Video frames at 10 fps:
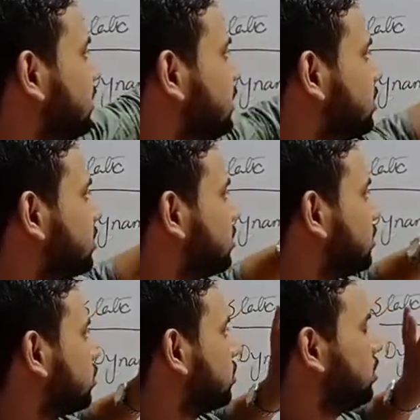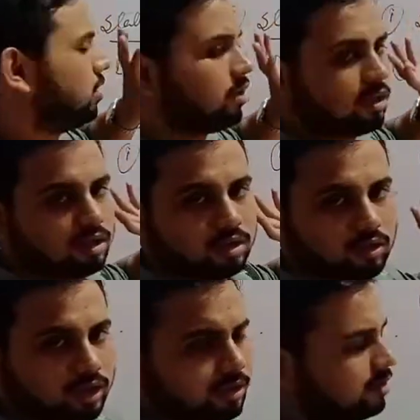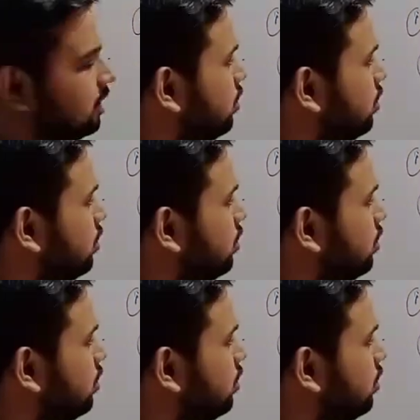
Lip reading: this, okay?